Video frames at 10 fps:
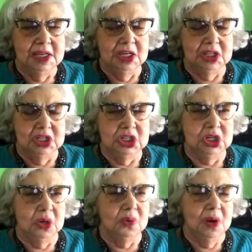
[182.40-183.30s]
the
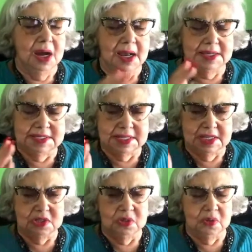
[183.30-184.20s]
show, I
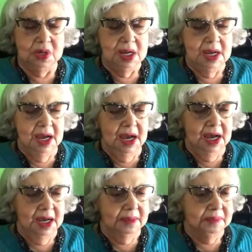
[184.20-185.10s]
send you
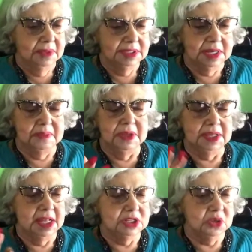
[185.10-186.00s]

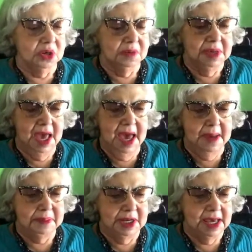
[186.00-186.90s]
something that's going to be
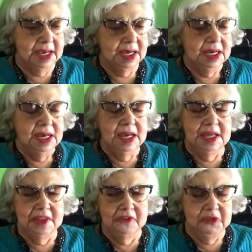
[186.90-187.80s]
happening
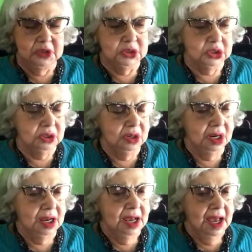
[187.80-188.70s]
in the future.
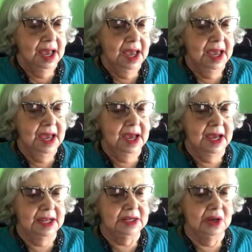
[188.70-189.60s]

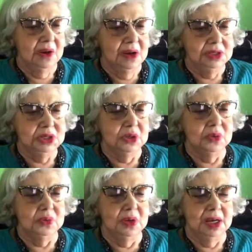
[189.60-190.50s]
And
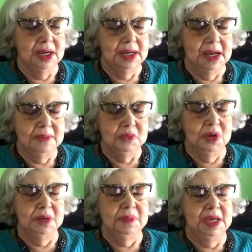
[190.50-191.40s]
also, I'm
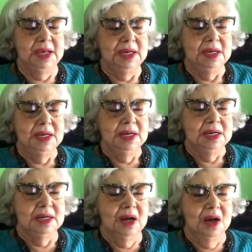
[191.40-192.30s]
going to be,
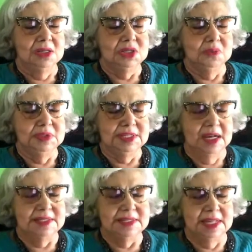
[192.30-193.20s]
also
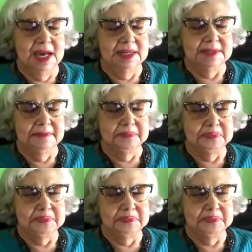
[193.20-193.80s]
besides that,